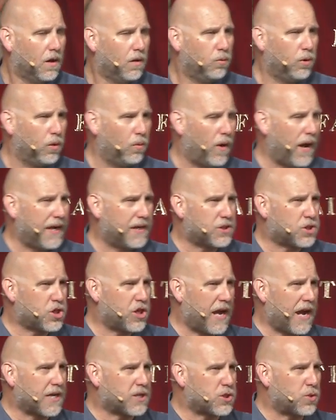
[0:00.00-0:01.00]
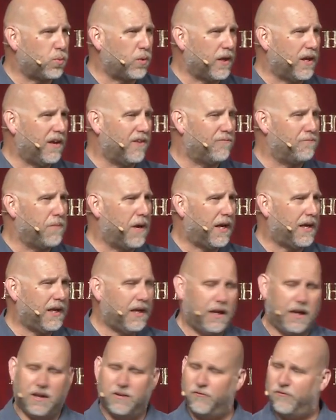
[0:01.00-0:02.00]
We write checks, we give
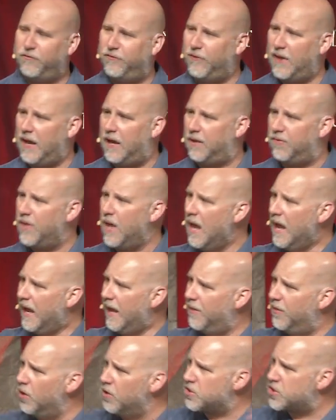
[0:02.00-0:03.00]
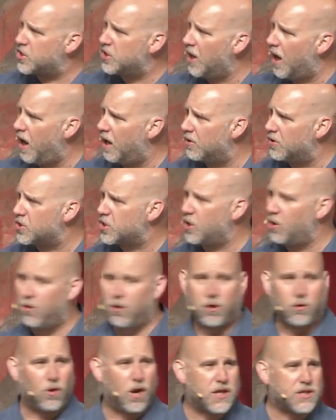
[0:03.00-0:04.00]
money in faith, and those dollars go
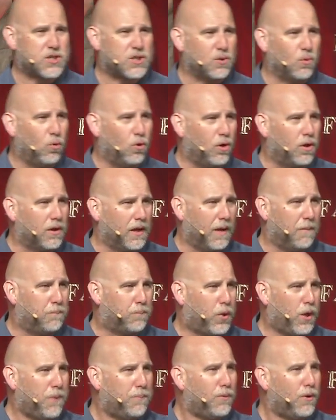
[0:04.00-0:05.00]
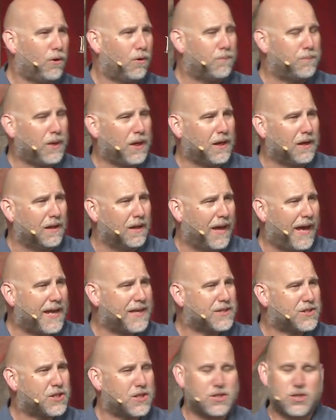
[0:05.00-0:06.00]
across the world, and people are being
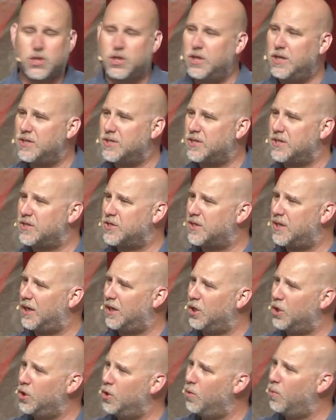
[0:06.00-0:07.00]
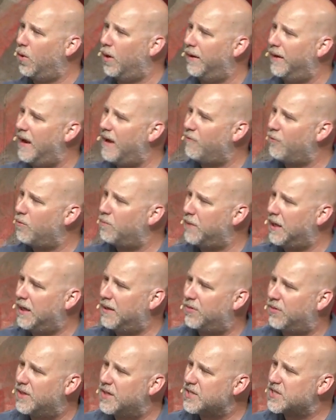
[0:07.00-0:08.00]
led to Jesus that you will never
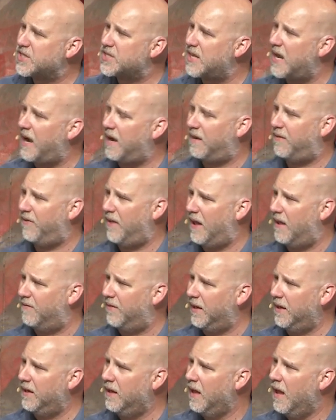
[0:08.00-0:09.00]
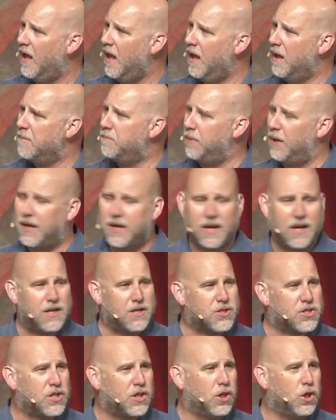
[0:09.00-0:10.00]
meet this side of heaven,
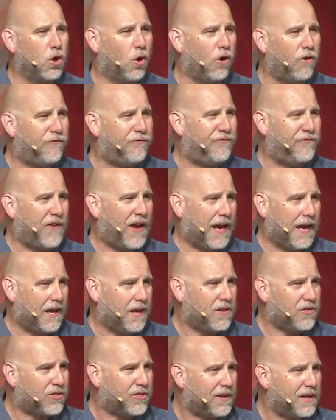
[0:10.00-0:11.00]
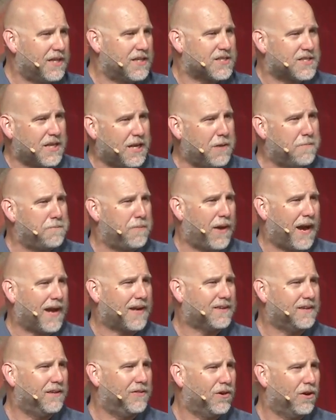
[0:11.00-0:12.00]
because your faith is
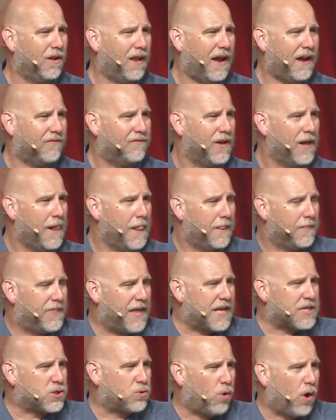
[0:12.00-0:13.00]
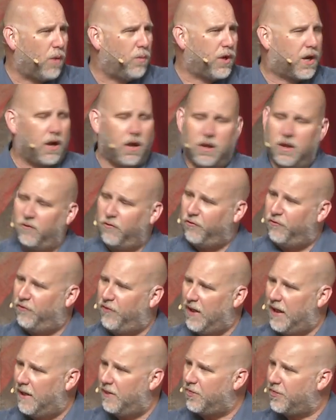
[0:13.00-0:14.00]
impacting their life. That's why we call it
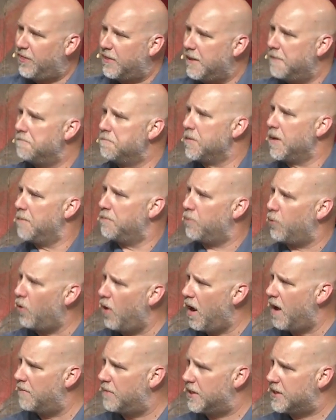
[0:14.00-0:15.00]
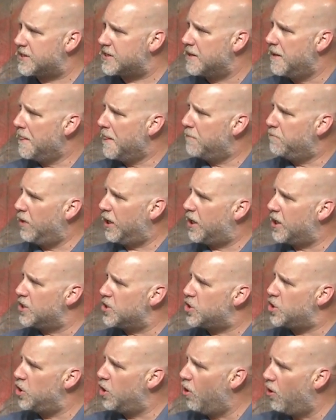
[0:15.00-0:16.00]
Faith Promise,
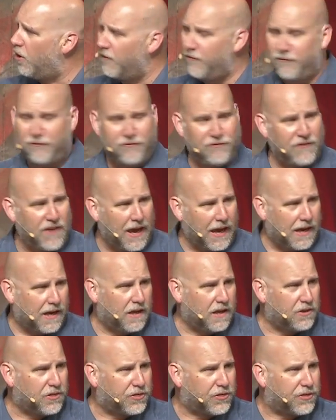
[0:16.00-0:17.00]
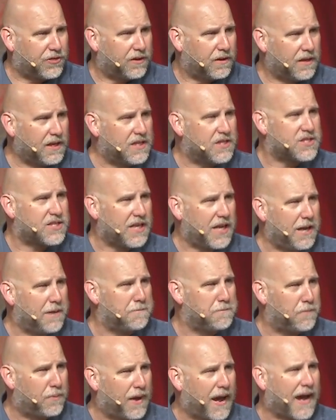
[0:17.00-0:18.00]
because your faith is
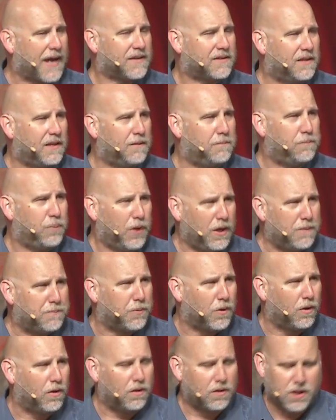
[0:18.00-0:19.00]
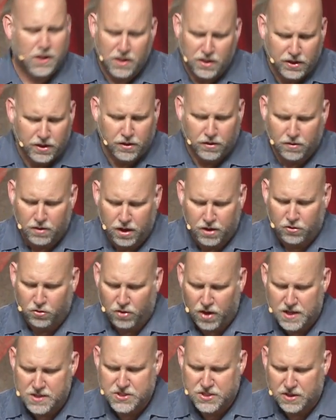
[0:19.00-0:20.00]
impacting people clear
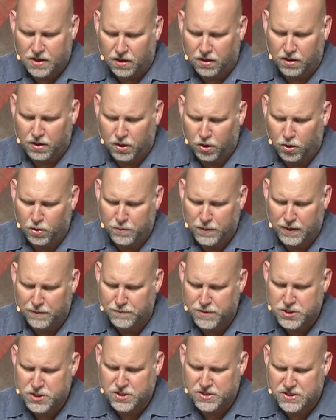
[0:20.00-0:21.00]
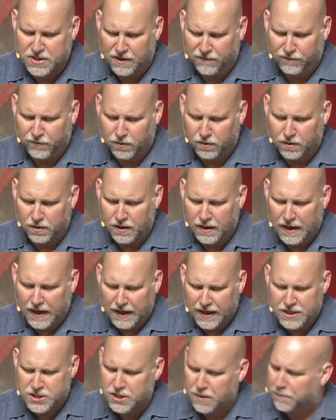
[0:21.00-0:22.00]
across our globe in a missions effort.
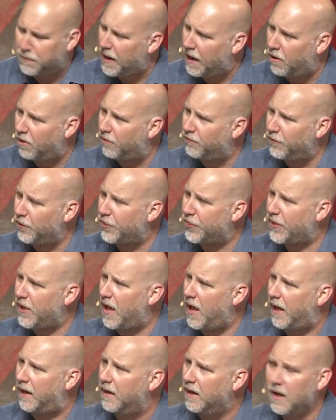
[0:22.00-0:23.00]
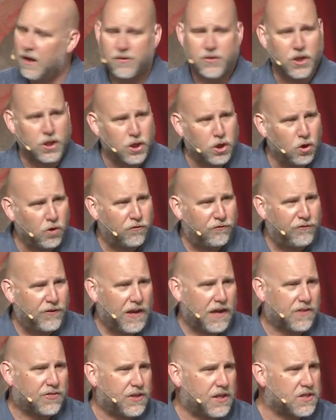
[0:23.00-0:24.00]
It's a powerful thought that your
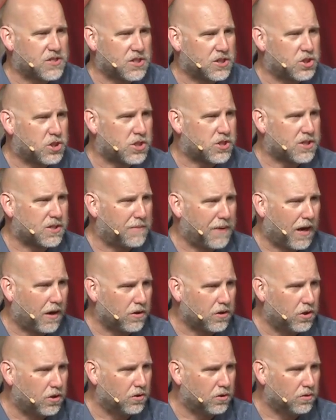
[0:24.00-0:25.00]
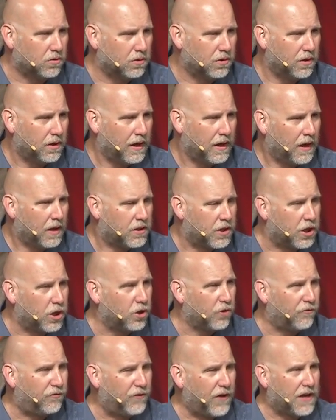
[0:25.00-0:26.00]
faith isn't just about you, that
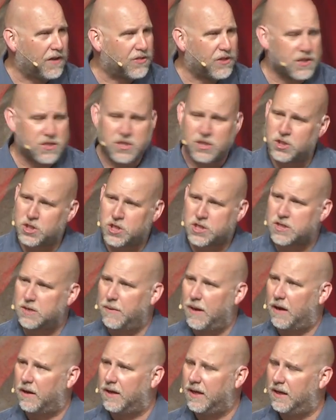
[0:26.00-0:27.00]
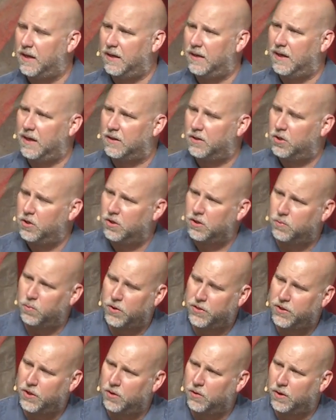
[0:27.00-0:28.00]
your faith isn't just about getting in good
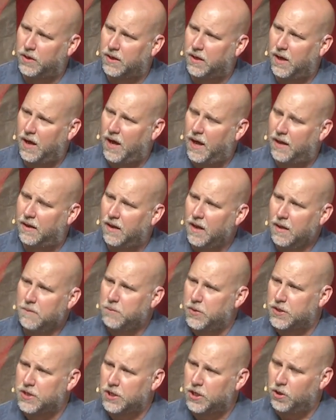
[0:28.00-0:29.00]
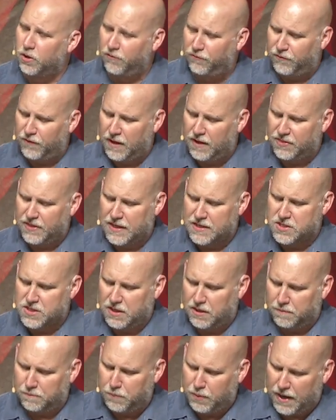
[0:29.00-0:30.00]
with you and God, but that your faith has
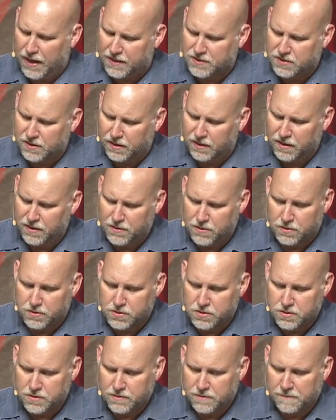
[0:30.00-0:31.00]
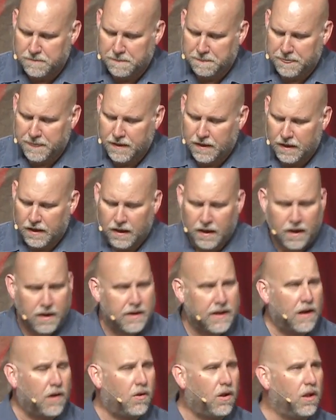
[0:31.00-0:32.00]
an impact on others.
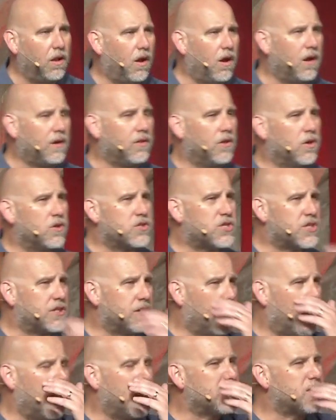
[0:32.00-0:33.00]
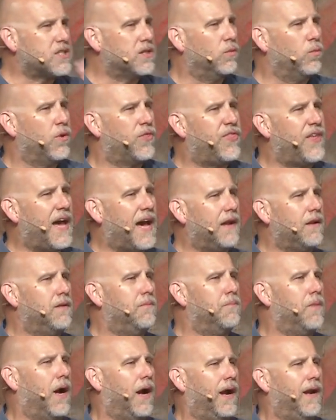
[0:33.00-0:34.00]
Now, along those thoughts, and with that
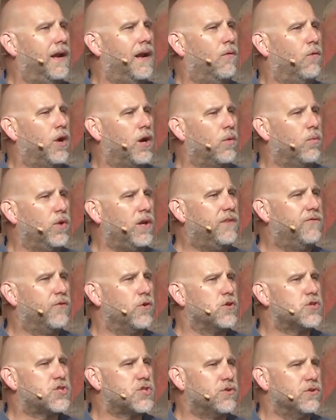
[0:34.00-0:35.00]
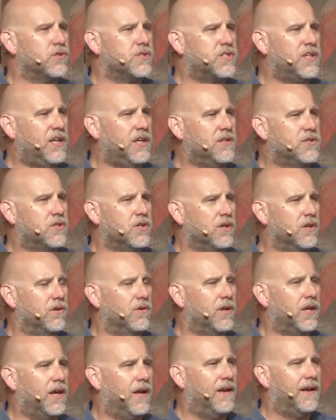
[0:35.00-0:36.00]
in mind, I want to read verse 13 to
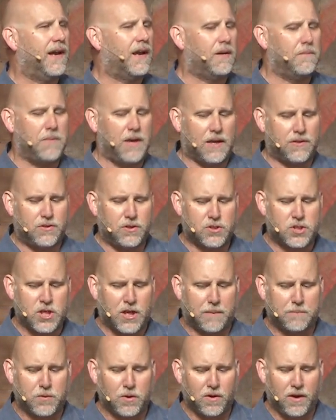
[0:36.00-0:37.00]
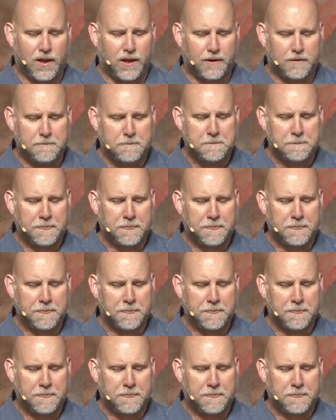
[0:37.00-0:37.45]
you again out of Matthew chapter 8.